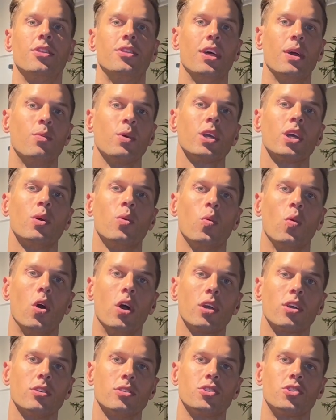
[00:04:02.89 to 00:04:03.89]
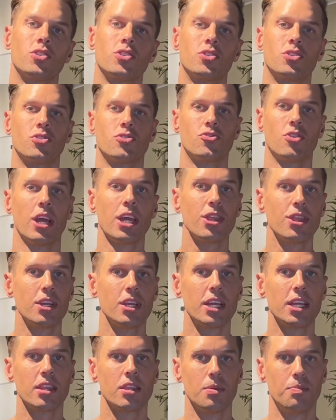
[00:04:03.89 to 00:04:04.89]
then we're going to work on
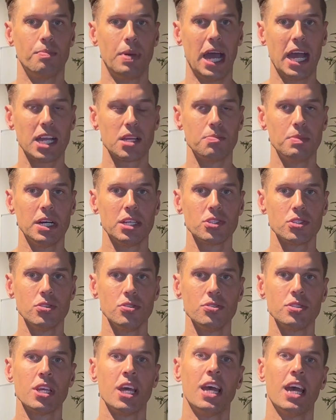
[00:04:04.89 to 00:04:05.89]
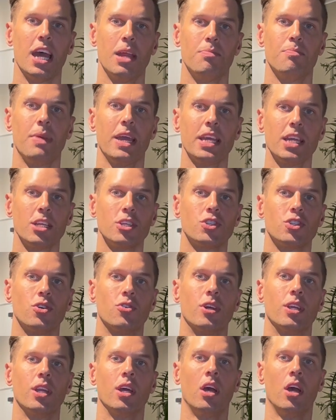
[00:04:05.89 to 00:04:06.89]
strengthening the back muscles and making
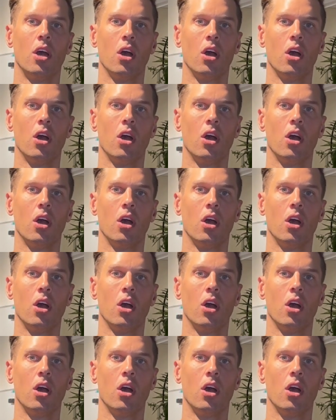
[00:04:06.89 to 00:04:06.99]
sure it